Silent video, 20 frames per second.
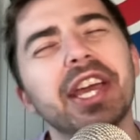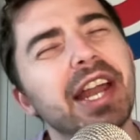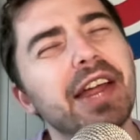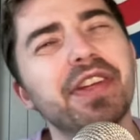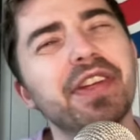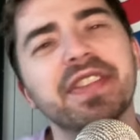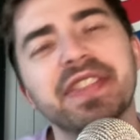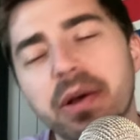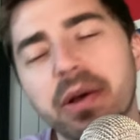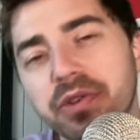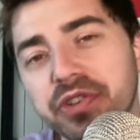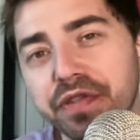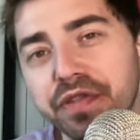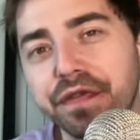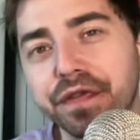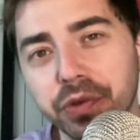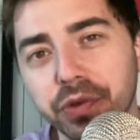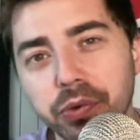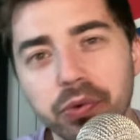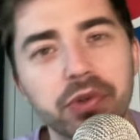I think that was a
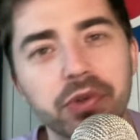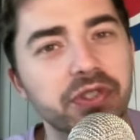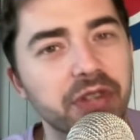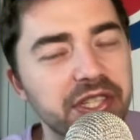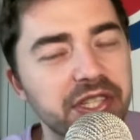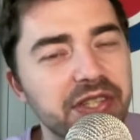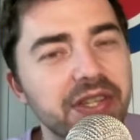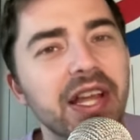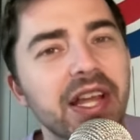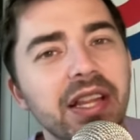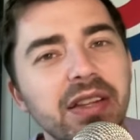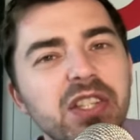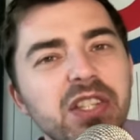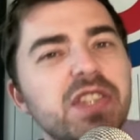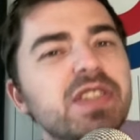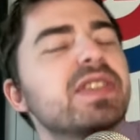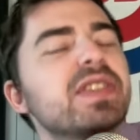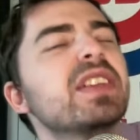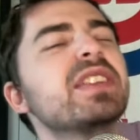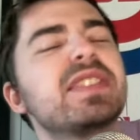fluke. So let's
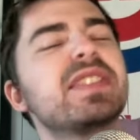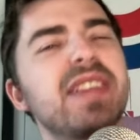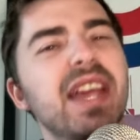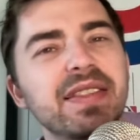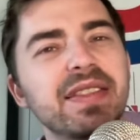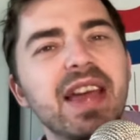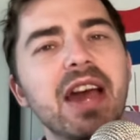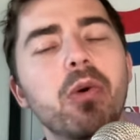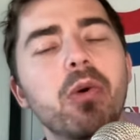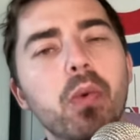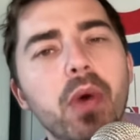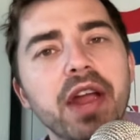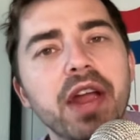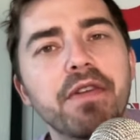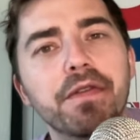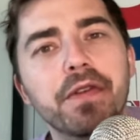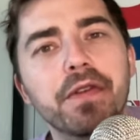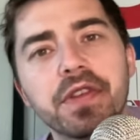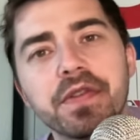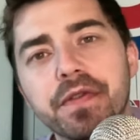let's let's take that away
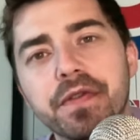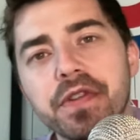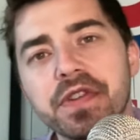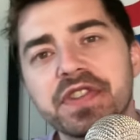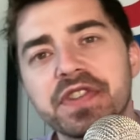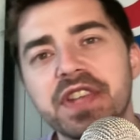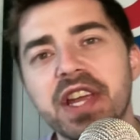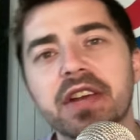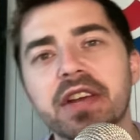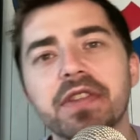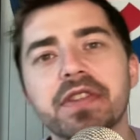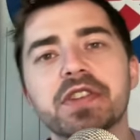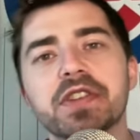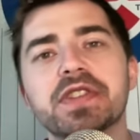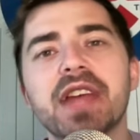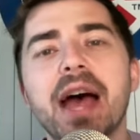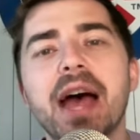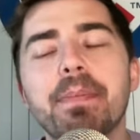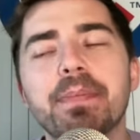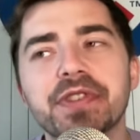for the, for the sake of
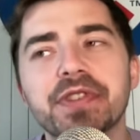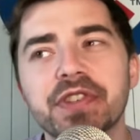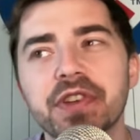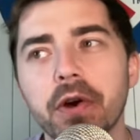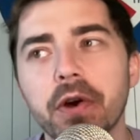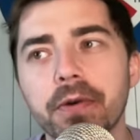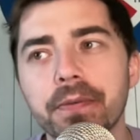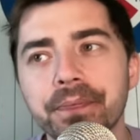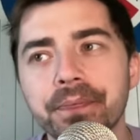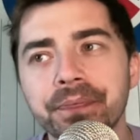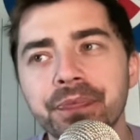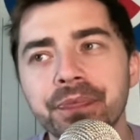this episode.